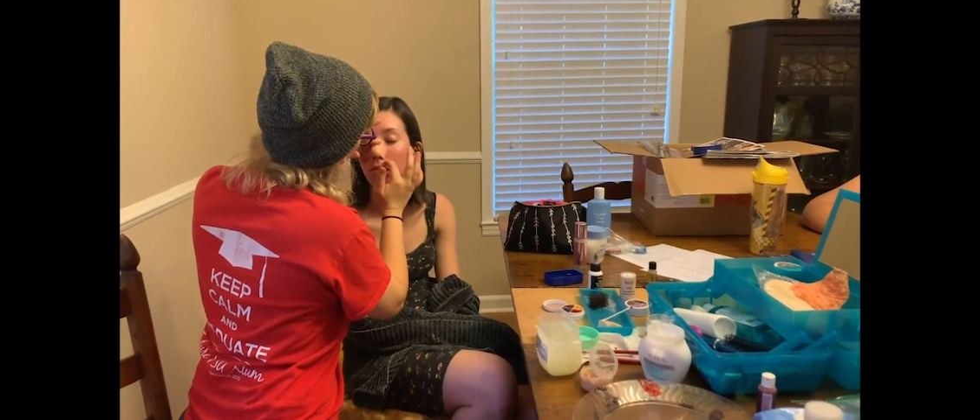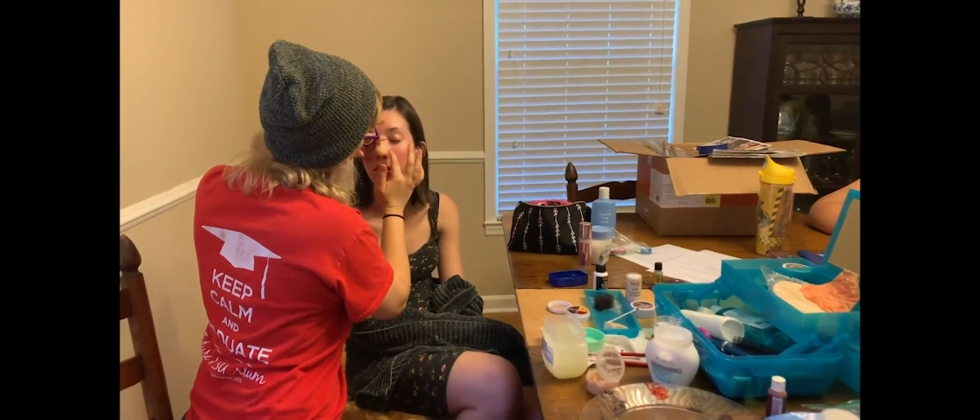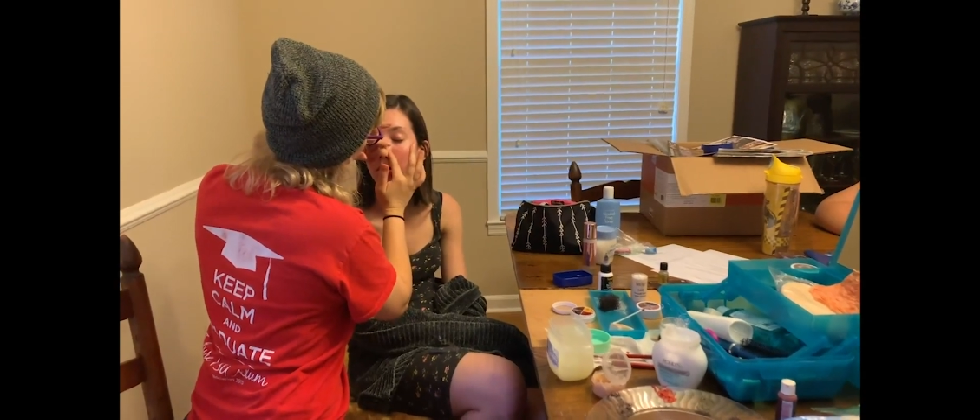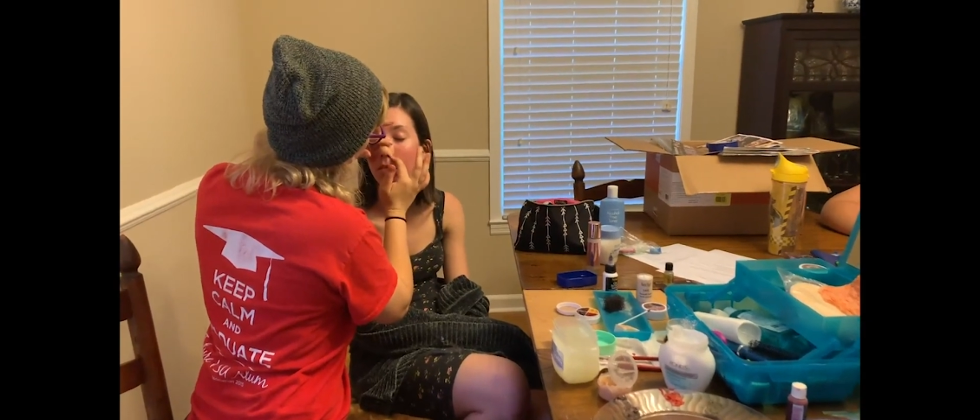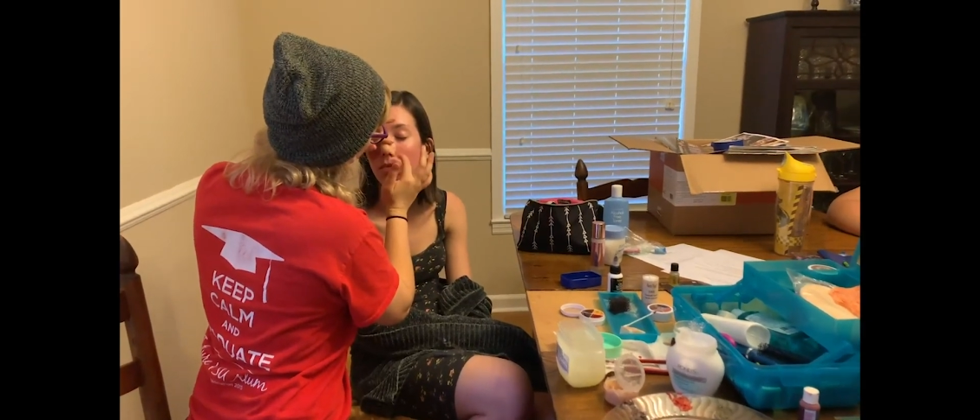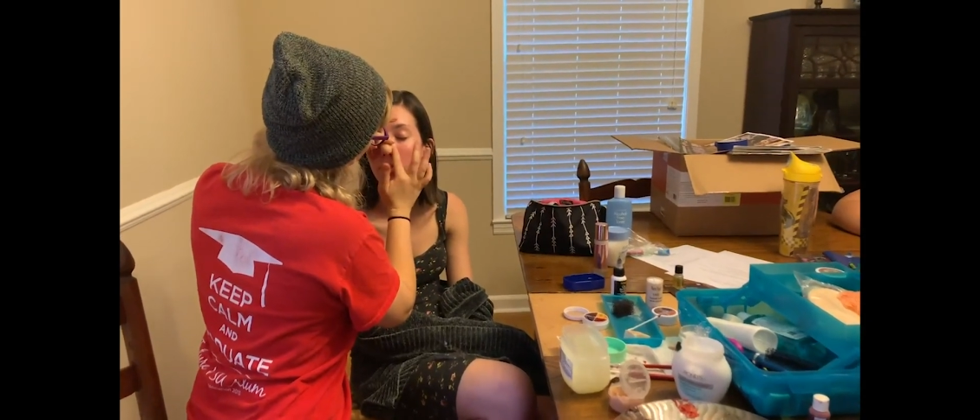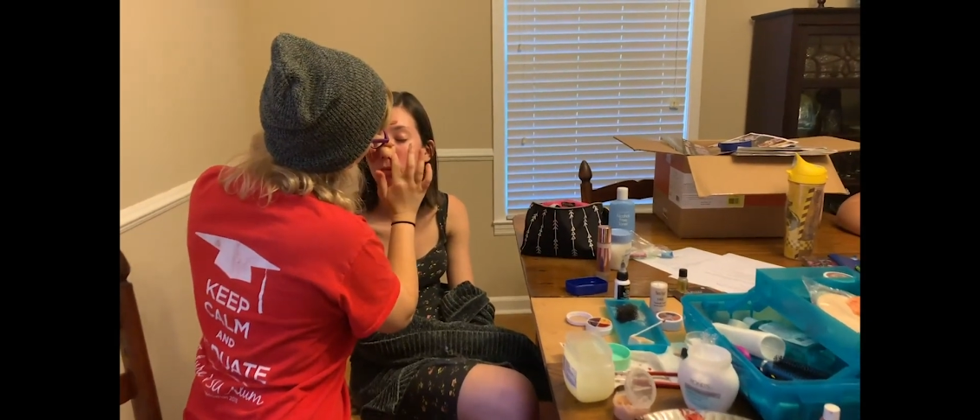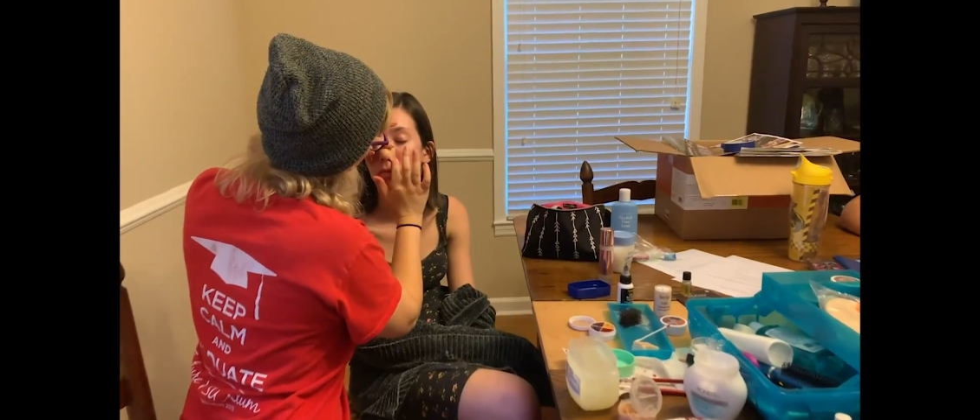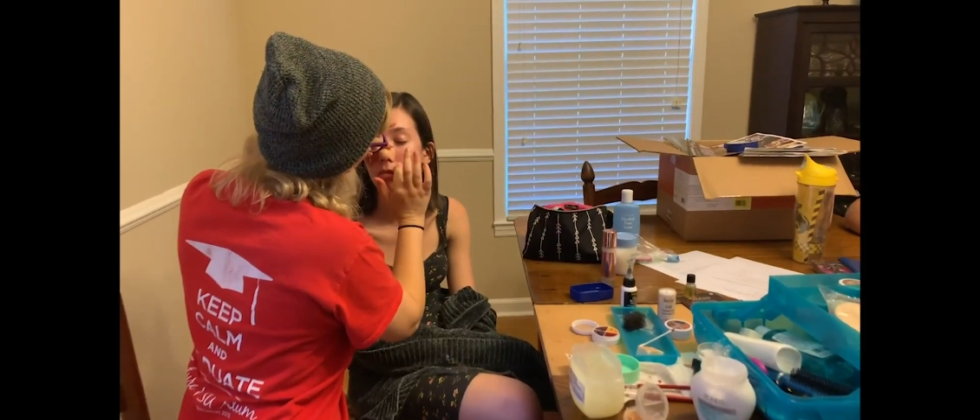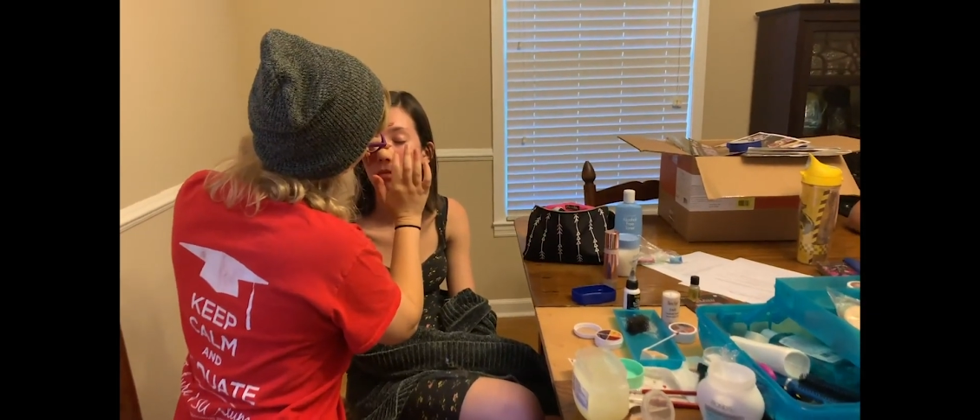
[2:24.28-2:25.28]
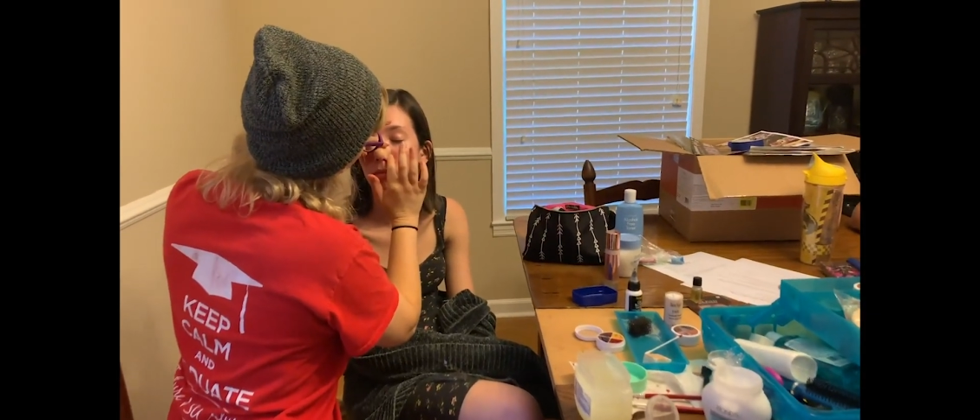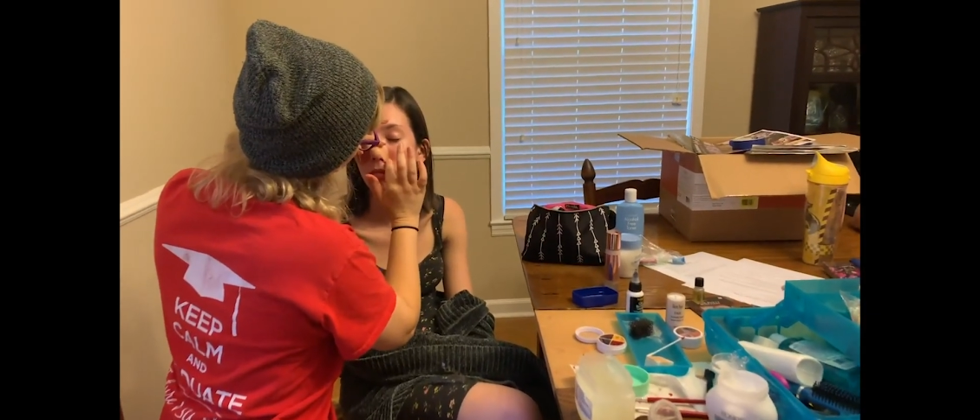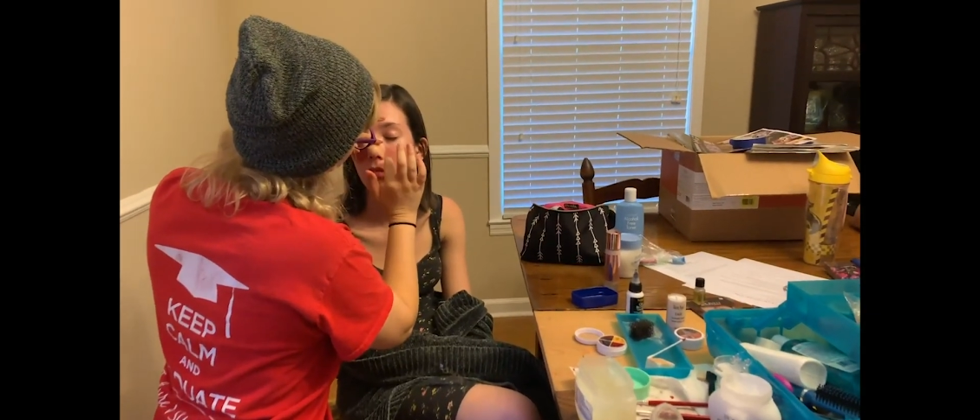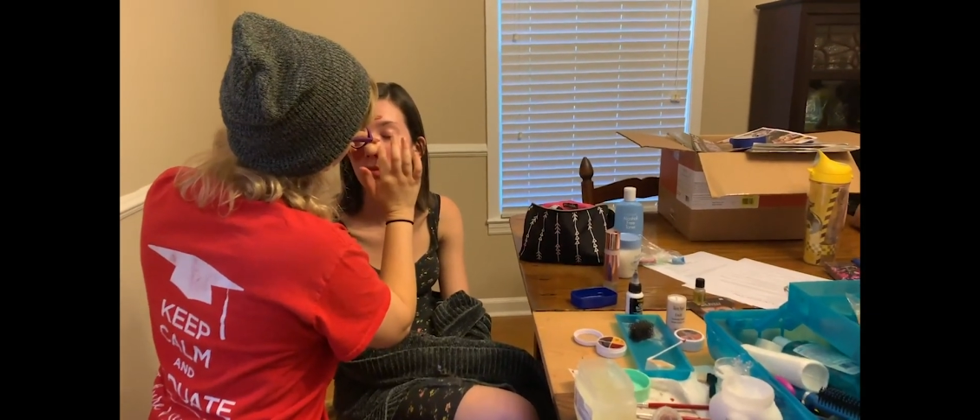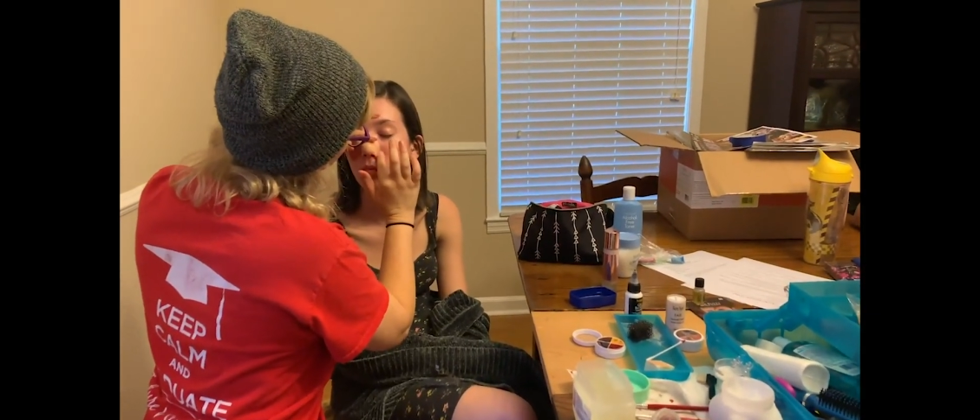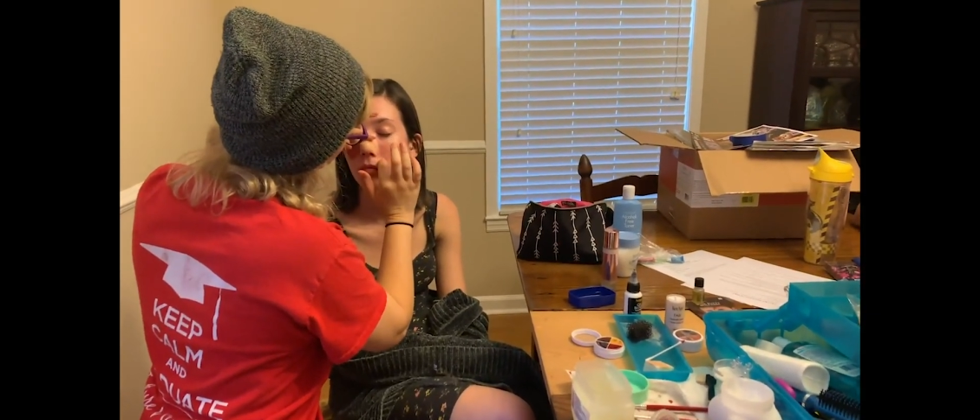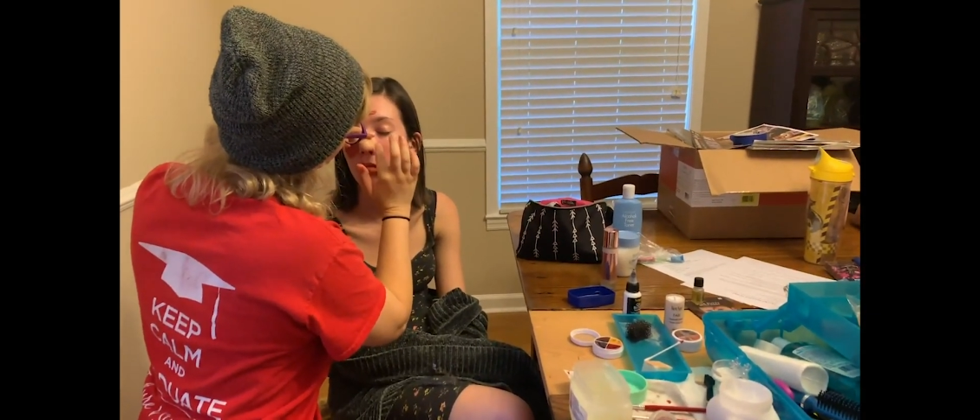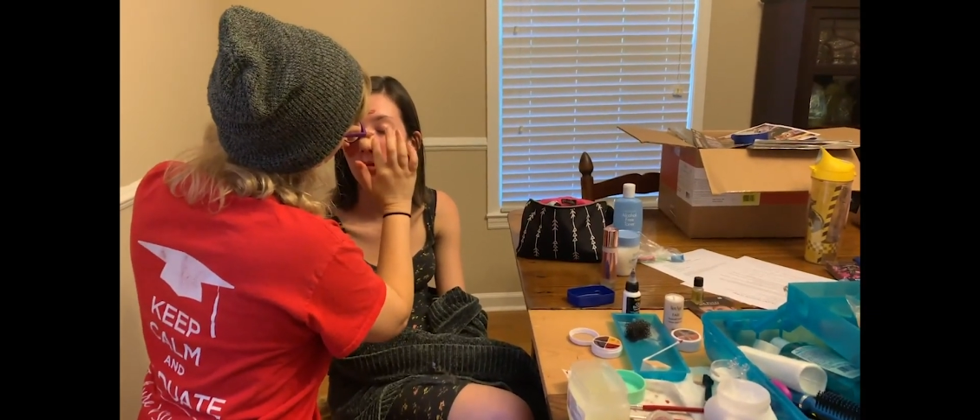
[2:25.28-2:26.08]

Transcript: was a ton of fun.